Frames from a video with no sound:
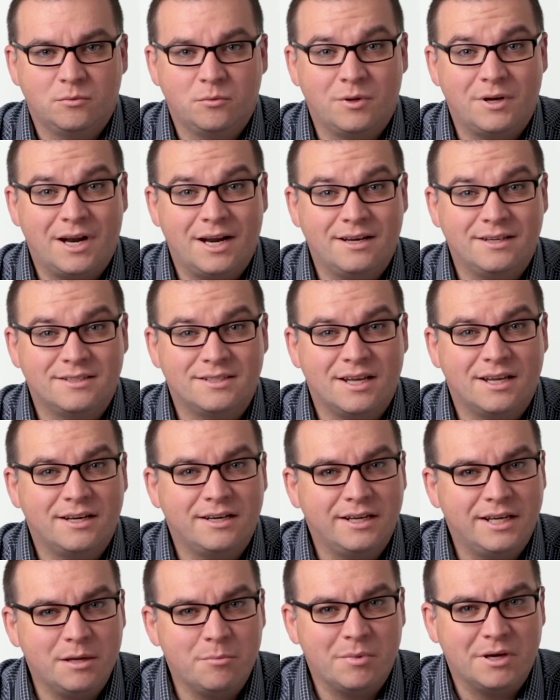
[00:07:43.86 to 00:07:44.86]
When I
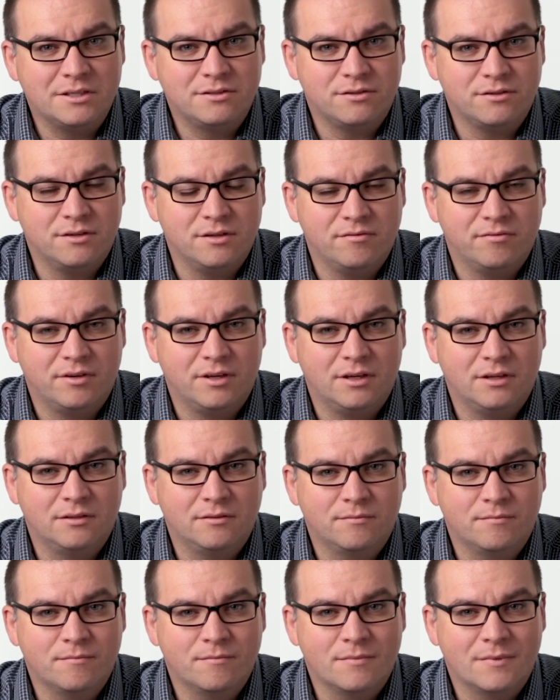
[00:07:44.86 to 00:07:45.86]
decided to get my certificate,
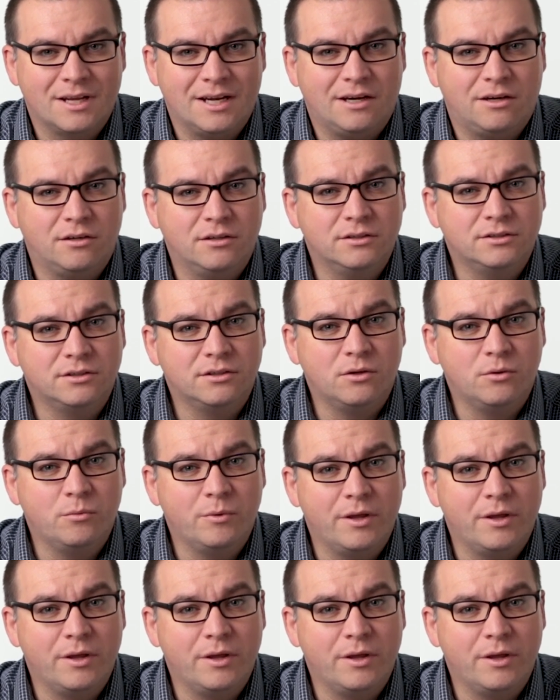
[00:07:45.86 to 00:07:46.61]
I also